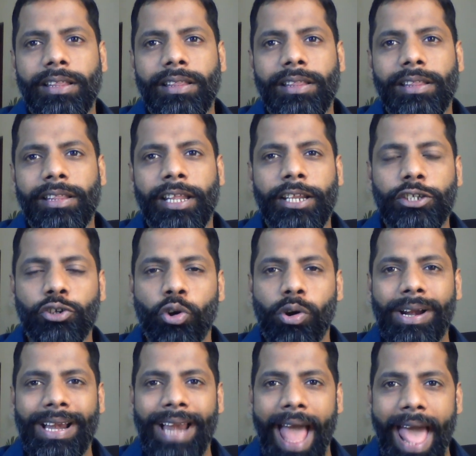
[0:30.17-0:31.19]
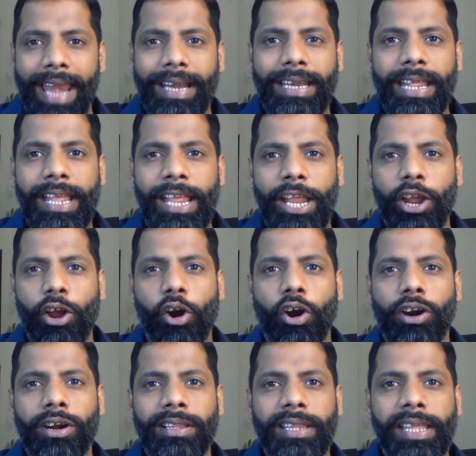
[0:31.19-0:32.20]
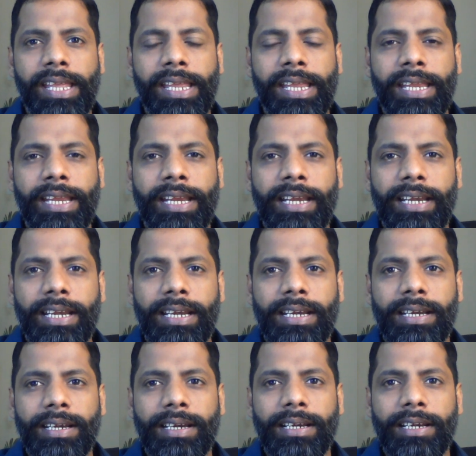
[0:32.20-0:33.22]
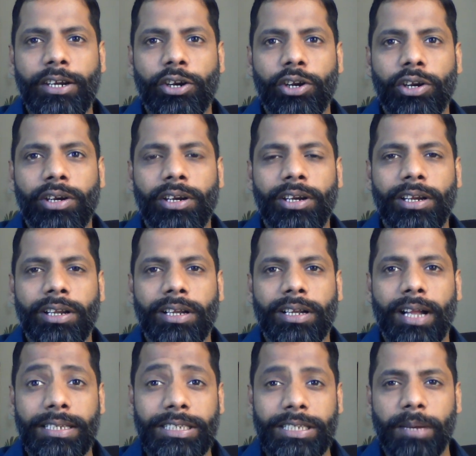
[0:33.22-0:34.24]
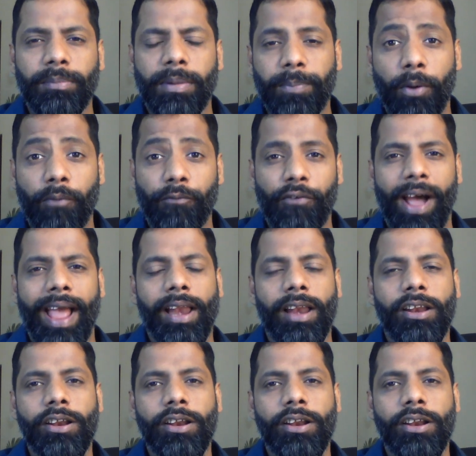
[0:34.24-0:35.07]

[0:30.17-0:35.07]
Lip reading: there is no clarity on the customer profile.